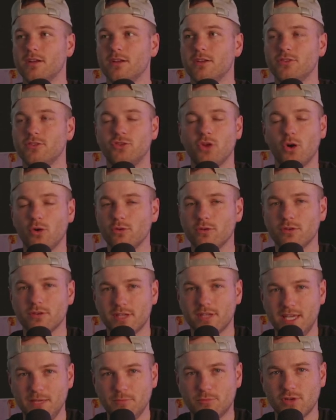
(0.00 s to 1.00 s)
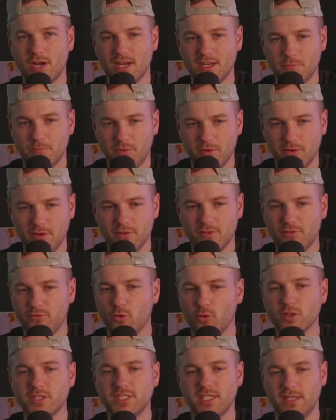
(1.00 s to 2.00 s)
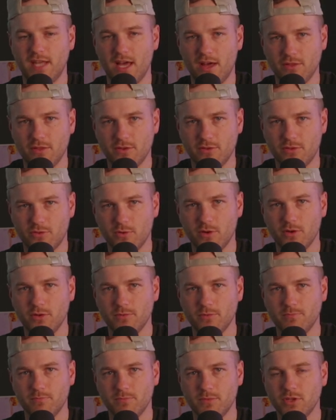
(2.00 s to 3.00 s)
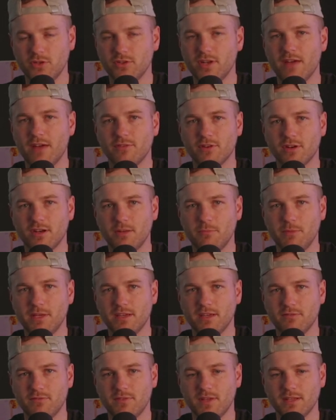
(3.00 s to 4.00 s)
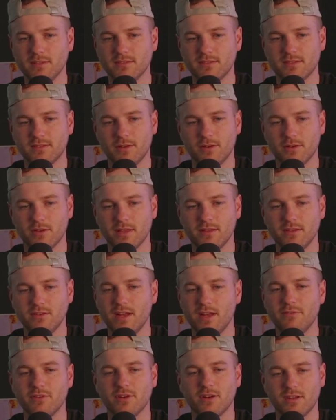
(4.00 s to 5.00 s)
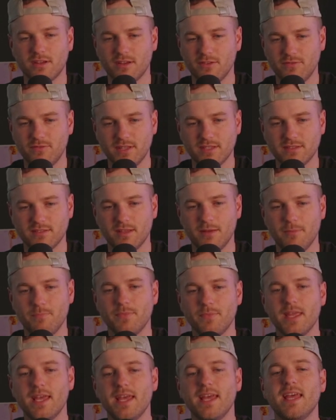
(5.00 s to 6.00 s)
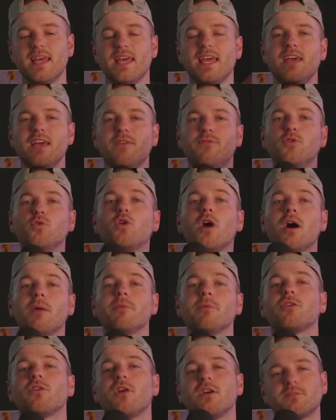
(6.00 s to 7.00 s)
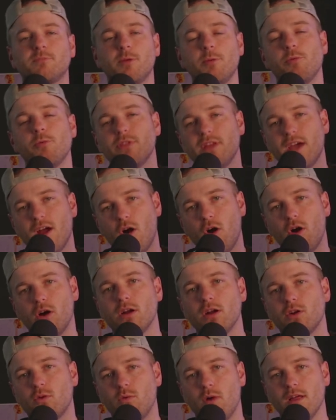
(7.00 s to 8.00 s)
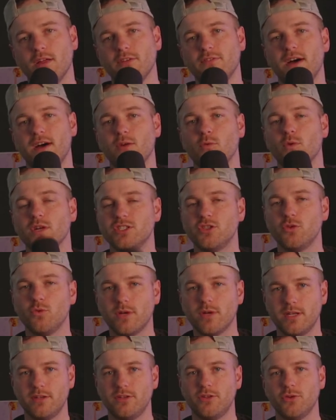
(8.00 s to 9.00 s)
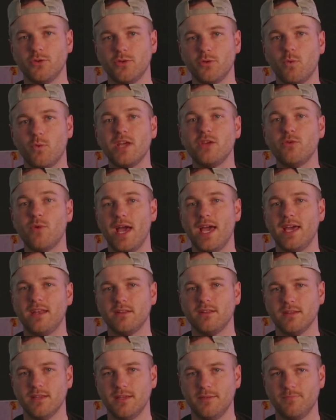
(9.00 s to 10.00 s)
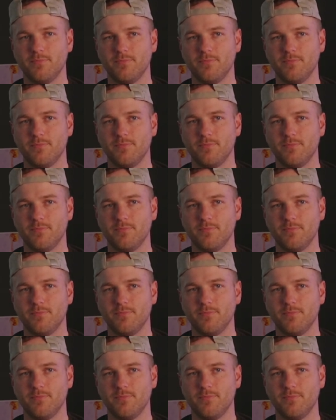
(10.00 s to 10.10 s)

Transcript: don't keep trying to force it down their throat. You're never going to be convinced. Okay, you're never going to convince them. If you come across people that are unqualified, what you want to do, the way you handle it,